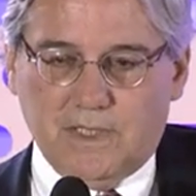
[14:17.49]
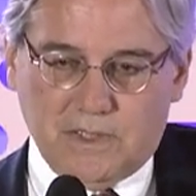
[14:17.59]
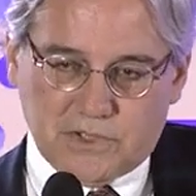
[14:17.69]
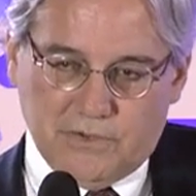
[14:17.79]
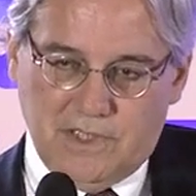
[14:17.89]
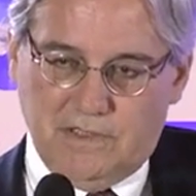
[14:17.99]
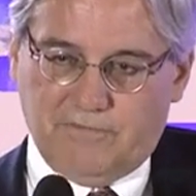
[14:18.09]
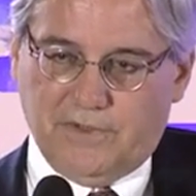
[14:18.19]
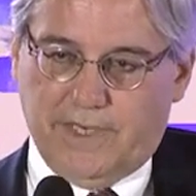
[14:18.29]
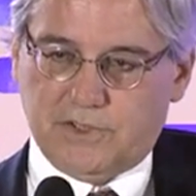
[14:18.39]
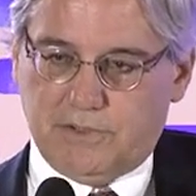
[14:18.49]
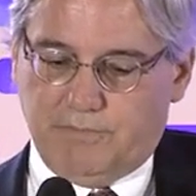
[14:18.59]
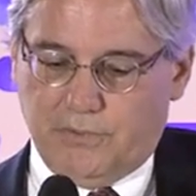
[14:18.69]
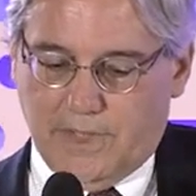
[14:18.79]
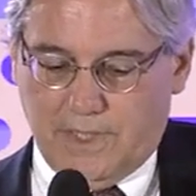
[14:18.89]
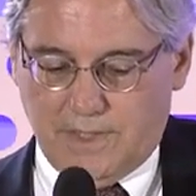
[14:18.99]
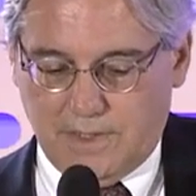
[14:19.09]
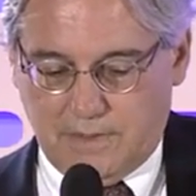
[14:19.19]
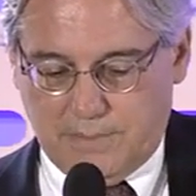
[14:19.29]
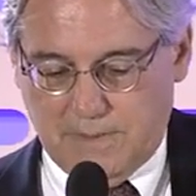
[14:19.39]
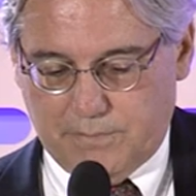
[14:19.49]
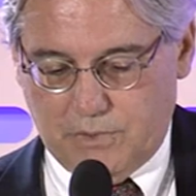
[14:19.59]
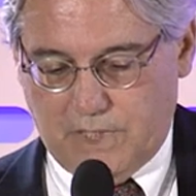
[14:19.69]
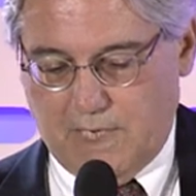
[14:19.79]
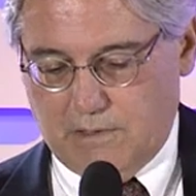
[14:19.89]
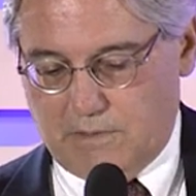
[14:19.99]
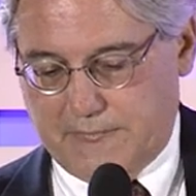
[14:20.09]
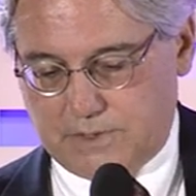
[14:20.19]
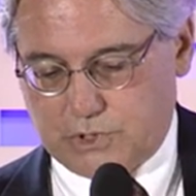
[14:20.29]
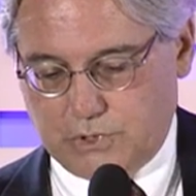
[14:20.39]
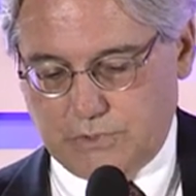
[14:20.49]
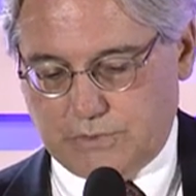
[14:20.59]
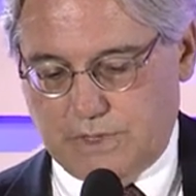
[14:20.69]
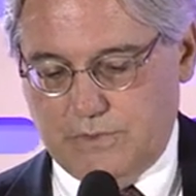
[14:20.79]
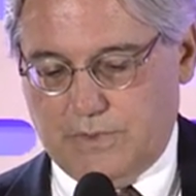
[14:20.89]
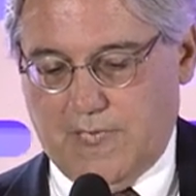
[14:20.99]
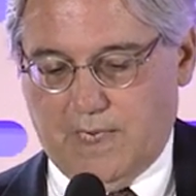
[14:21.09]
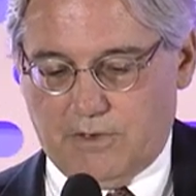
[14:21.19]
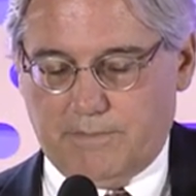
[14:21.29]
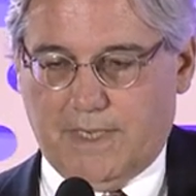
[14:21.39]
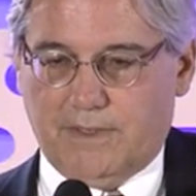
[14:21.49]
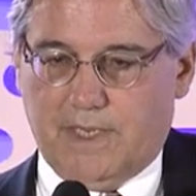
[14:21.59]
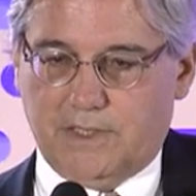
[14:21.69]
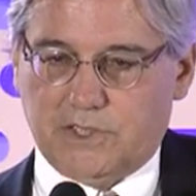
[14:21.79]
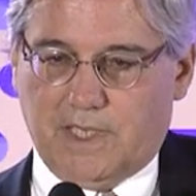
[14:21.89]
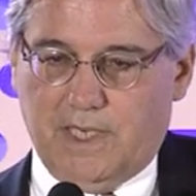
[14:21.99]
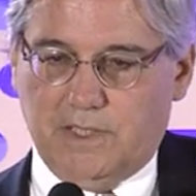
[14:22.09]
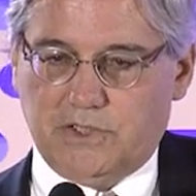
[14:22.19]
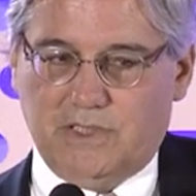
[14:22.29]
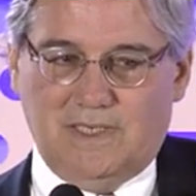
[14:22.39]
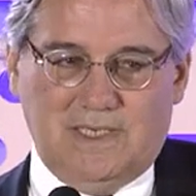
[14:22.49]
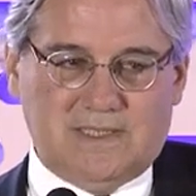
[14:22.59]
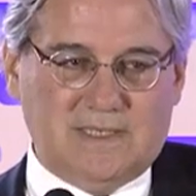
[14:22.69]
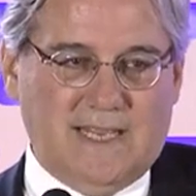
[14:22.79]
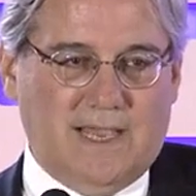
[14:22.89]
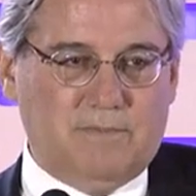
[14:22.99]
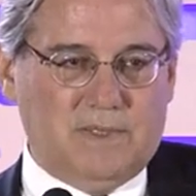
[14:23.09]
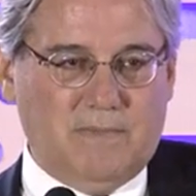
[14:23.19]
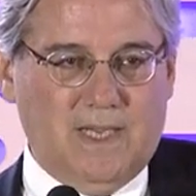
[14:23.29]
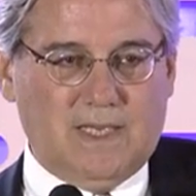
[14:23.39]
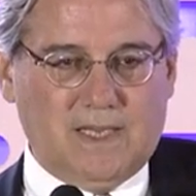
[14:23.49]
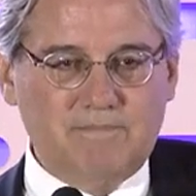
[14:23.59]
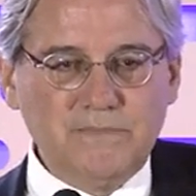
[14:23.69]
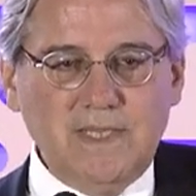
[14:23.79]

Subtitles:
And so the inflection point, I think people who care about children, who care about education need to now be making,